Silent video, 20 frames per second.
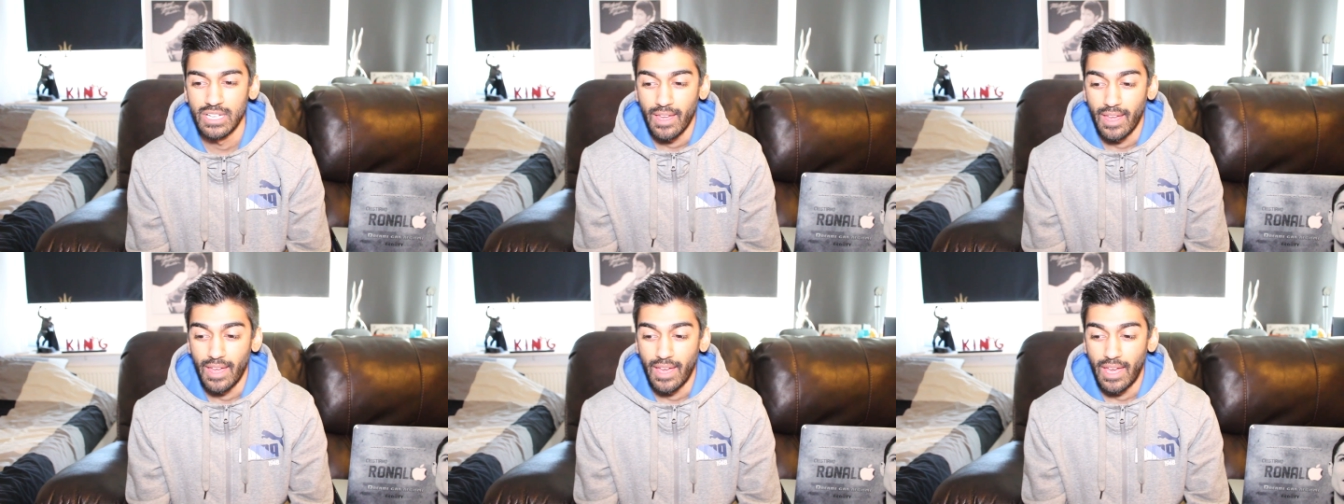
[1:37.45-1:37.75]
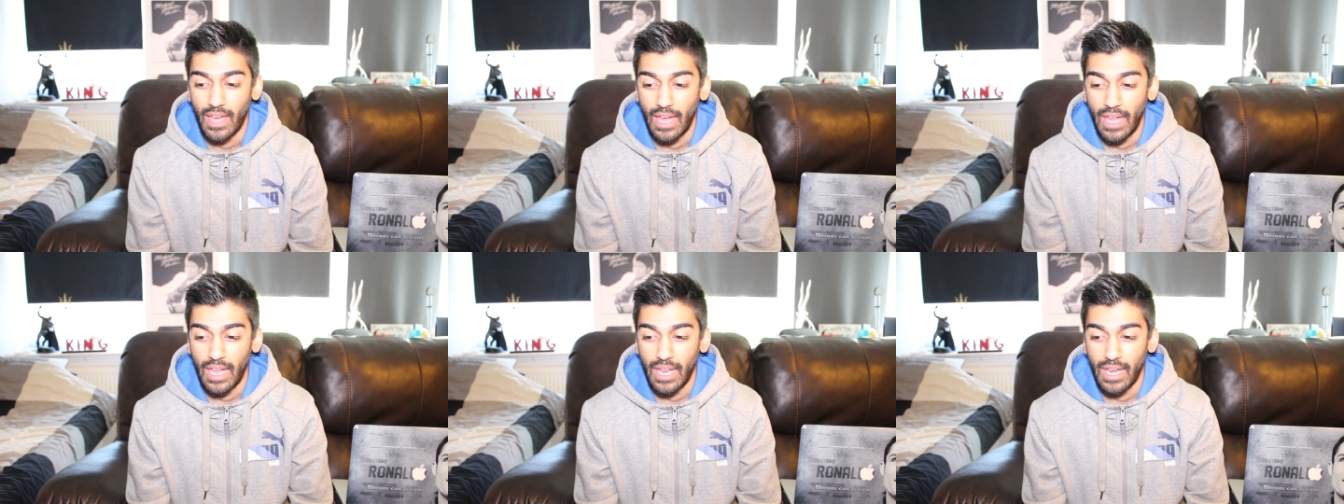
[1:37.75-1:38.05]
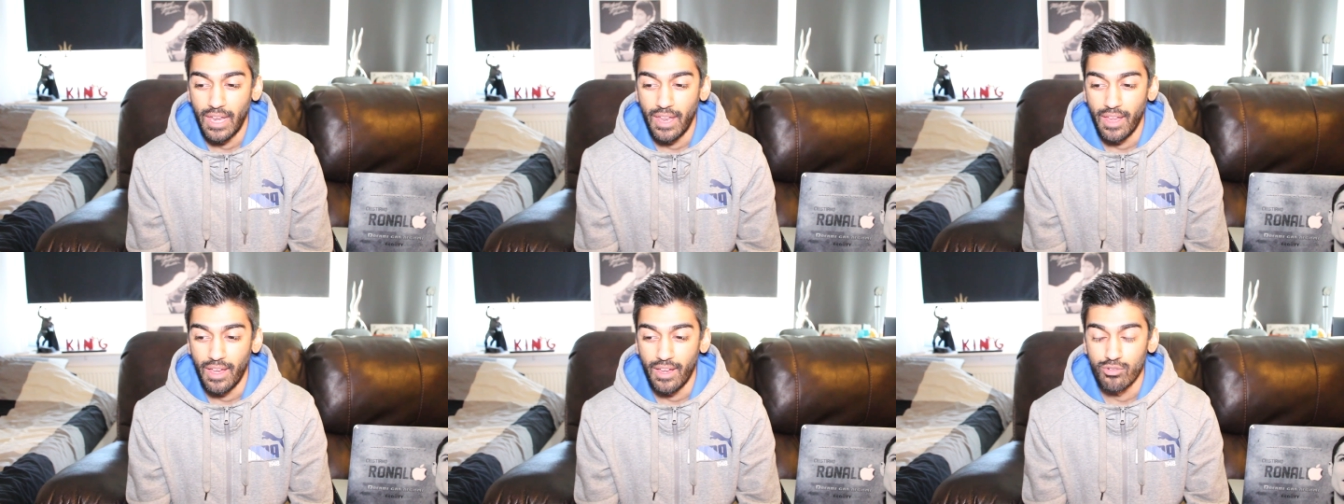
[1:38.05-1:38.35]

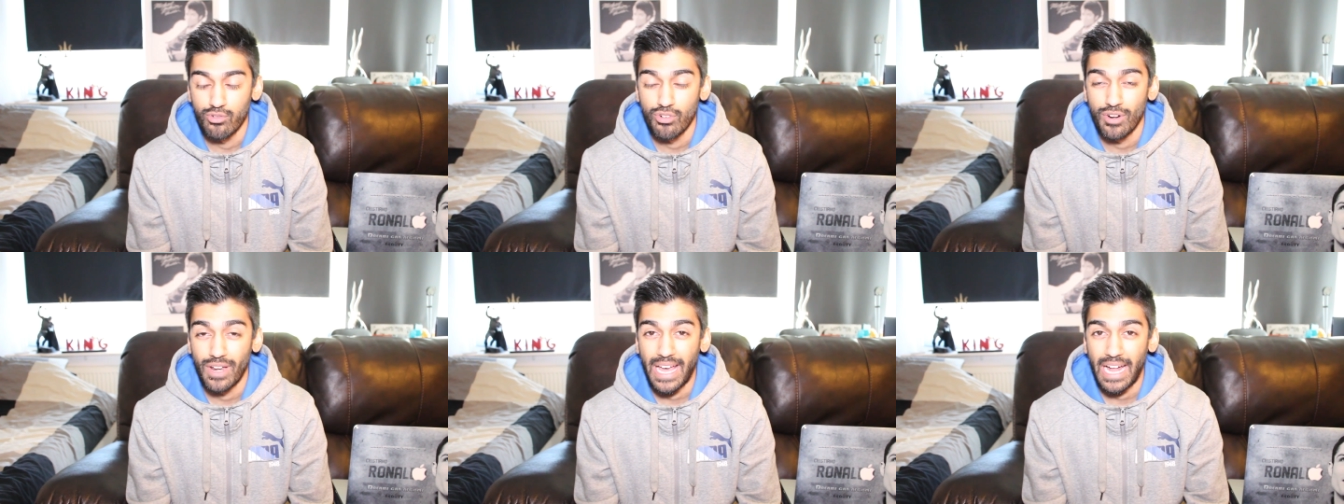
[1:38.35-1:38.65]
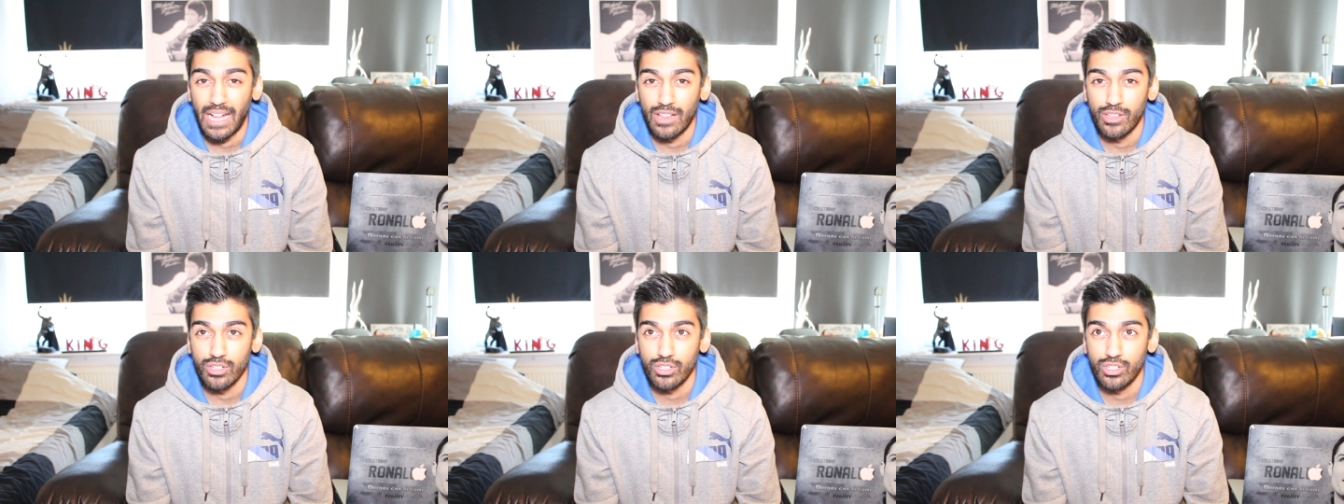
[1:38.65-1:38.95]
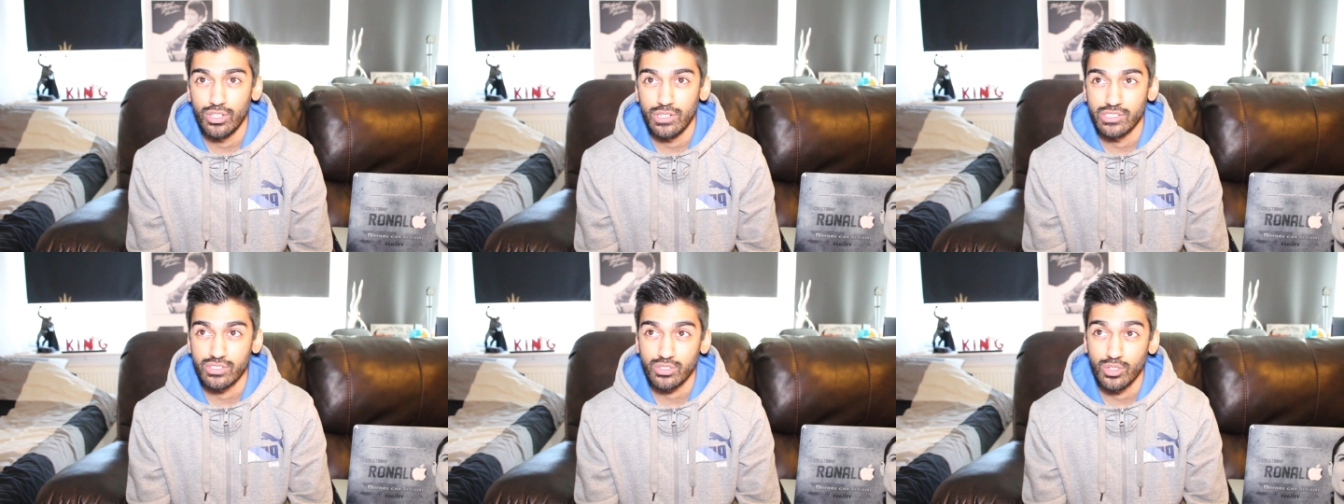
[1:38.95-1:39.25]
And uh, Ronaldo
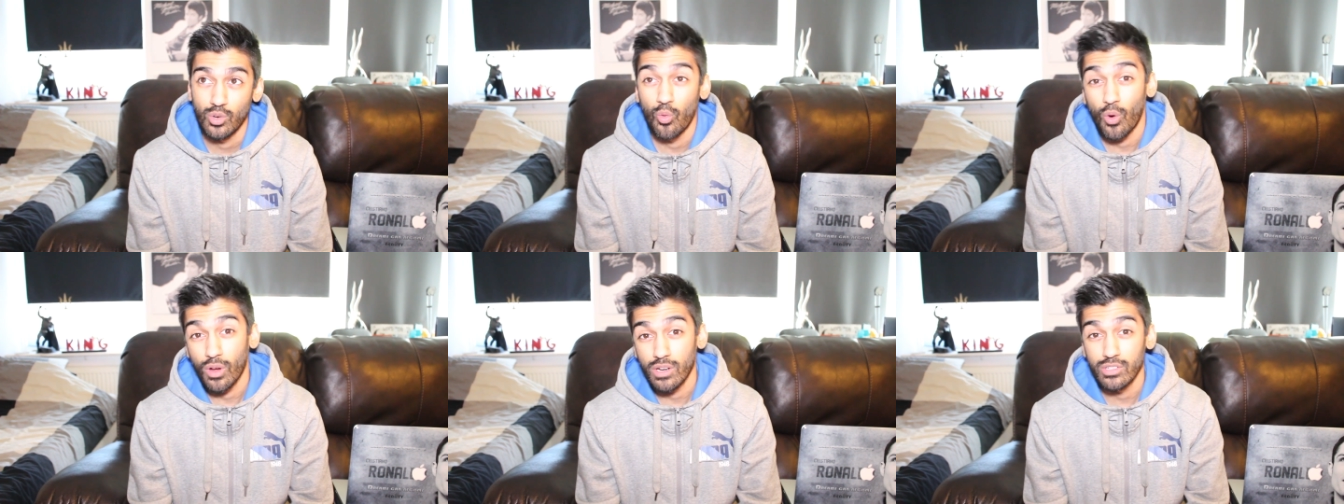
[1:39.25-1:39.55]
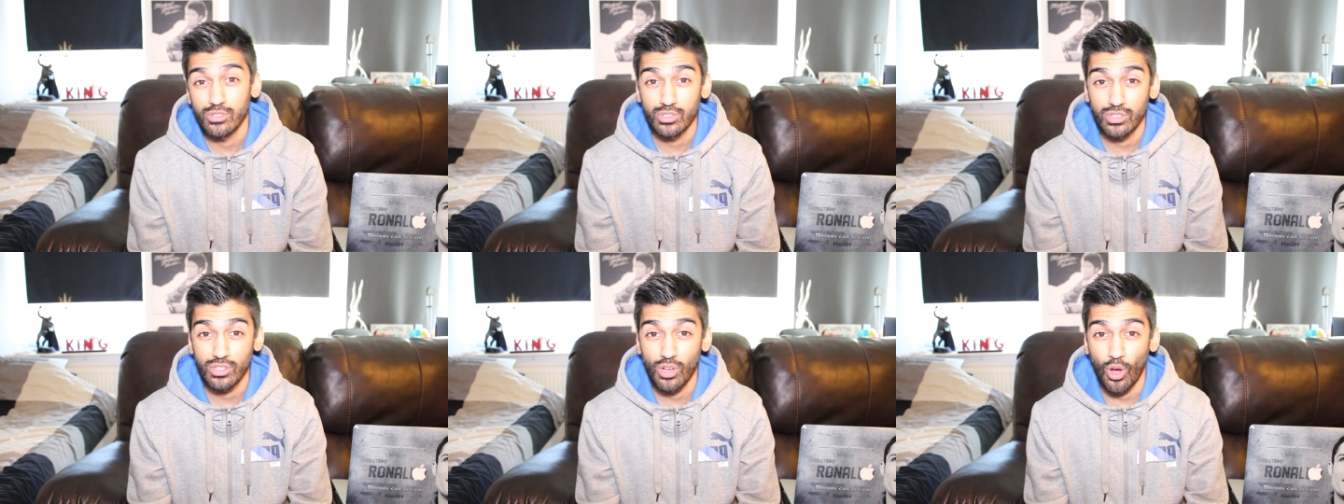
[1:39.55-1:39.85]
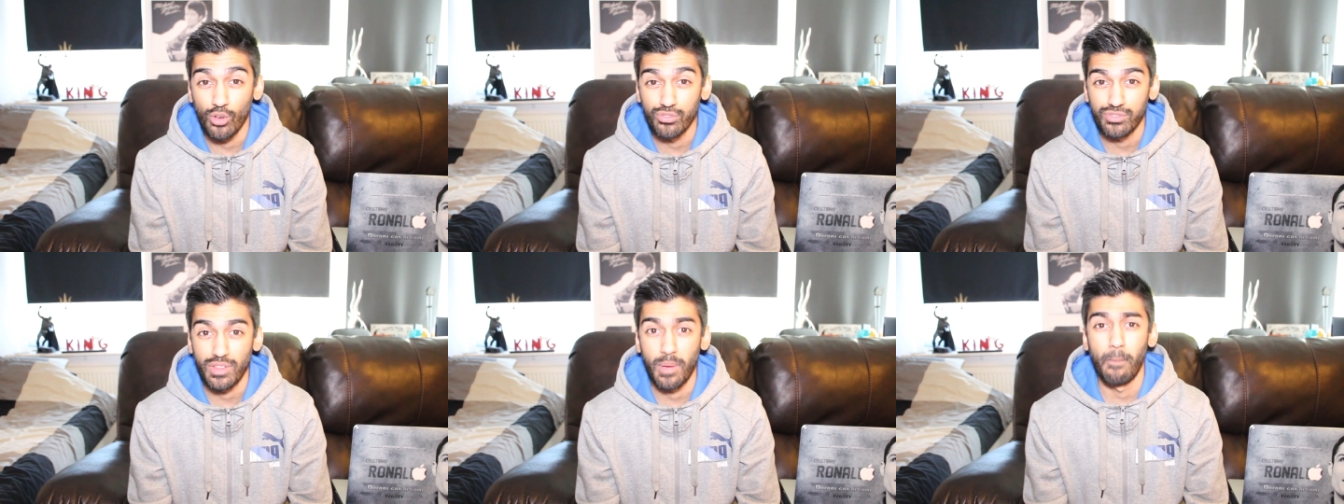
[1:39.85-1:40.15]
could have scored one or two goals,